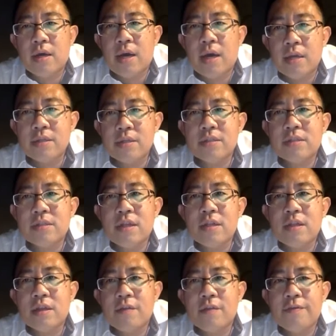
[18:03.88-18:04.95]
understand
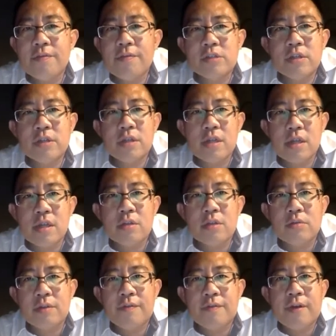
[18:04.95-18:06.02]
the information needed to
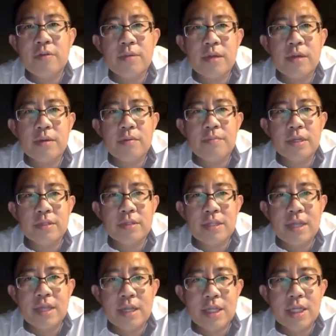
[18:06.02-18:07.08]
develop a burn
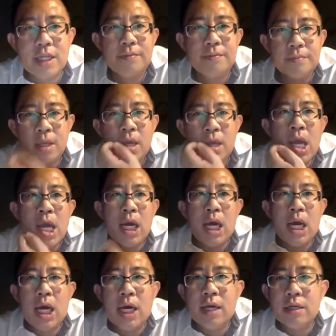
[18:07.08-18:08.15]
center.
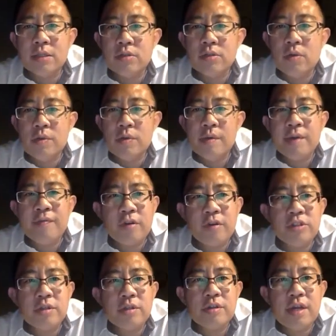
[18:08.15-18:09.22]
So we were
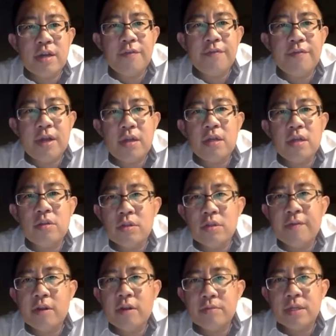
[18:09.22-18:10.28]
fortunate to get the funding to
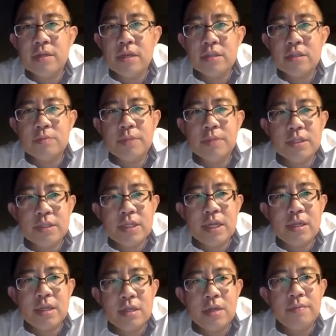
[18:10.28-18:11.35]
develop the next burn
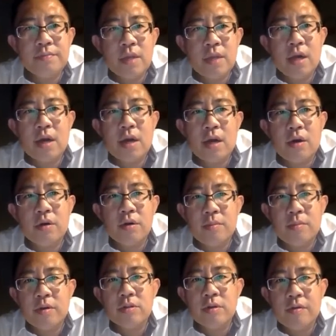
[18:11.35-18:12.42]
center. Or the
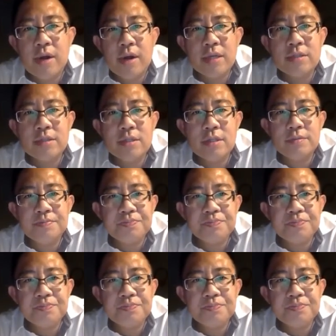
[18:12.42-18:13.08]
modularized it,